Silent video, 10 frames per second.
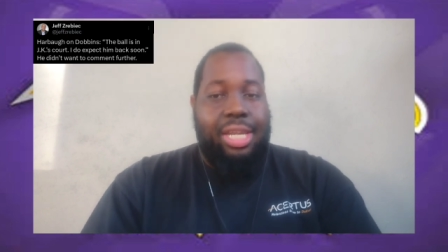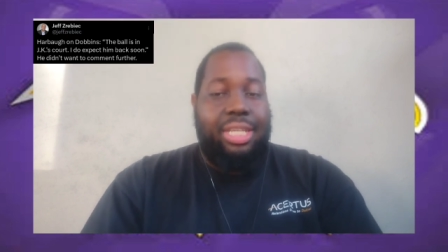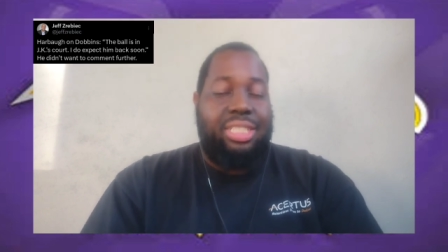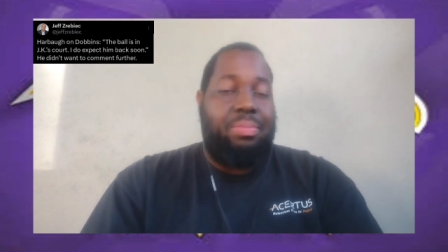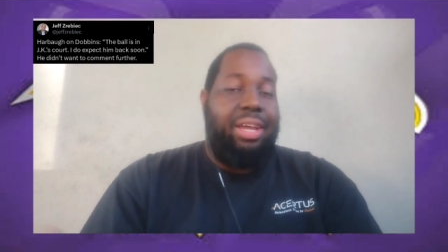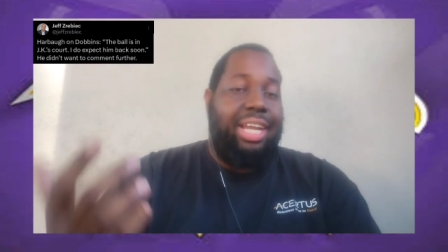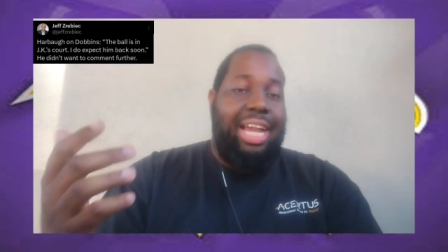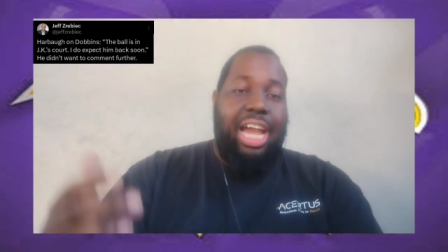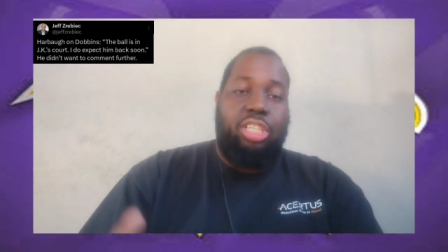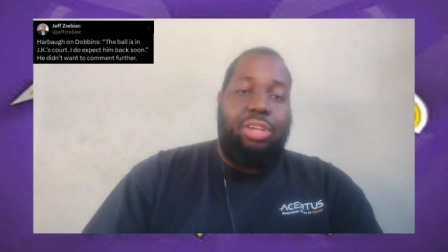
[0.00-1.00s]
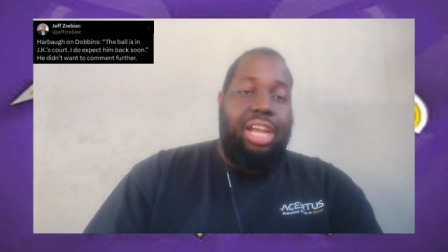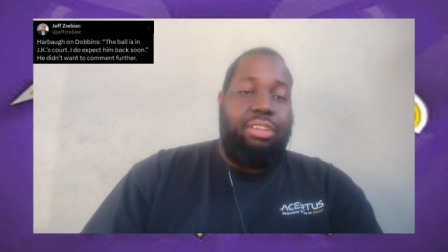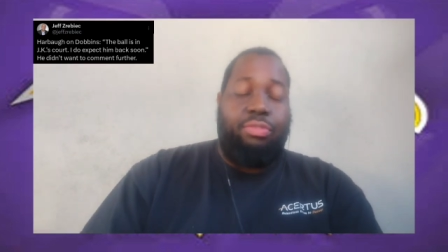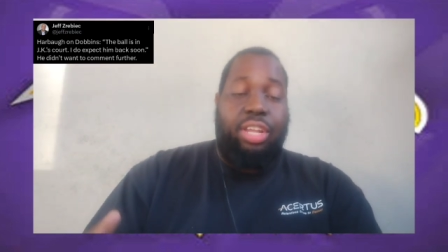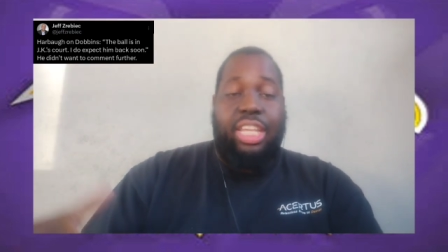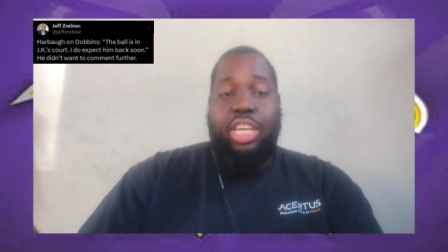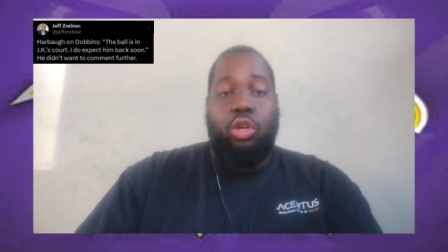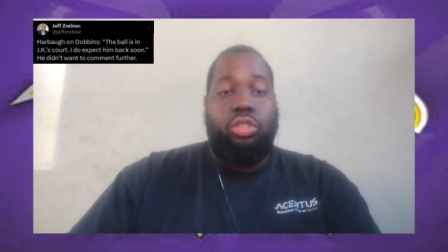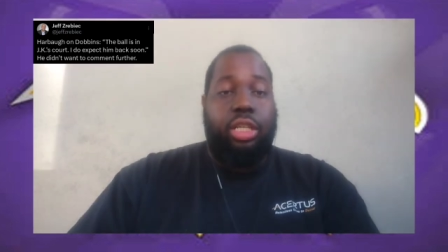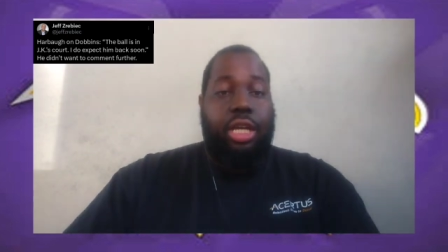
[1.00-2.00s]
This is about a contract in
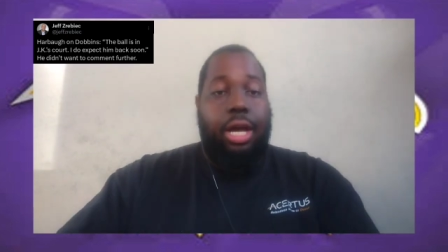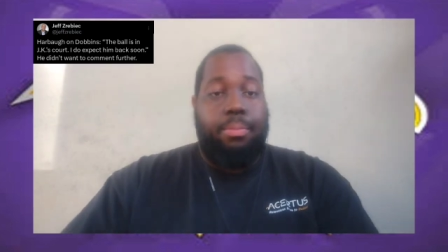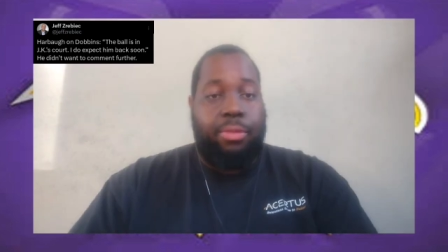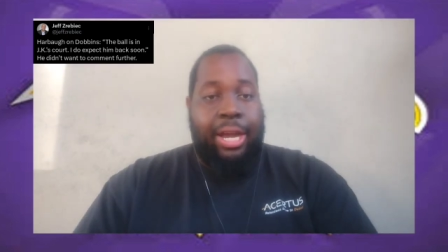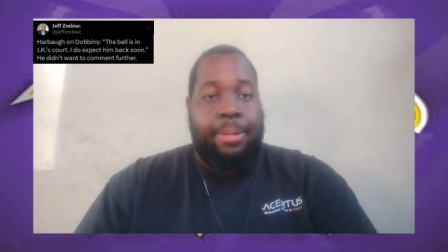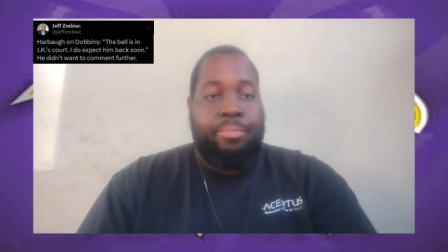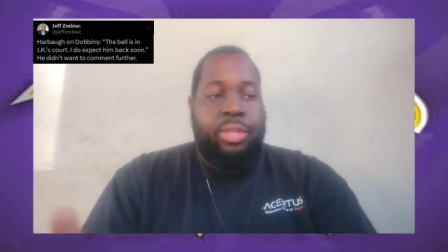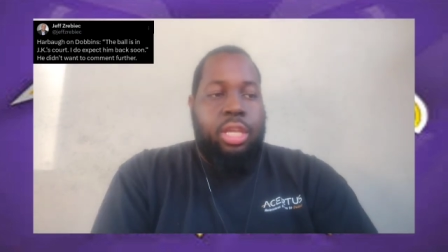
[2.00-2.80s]
years to come, right?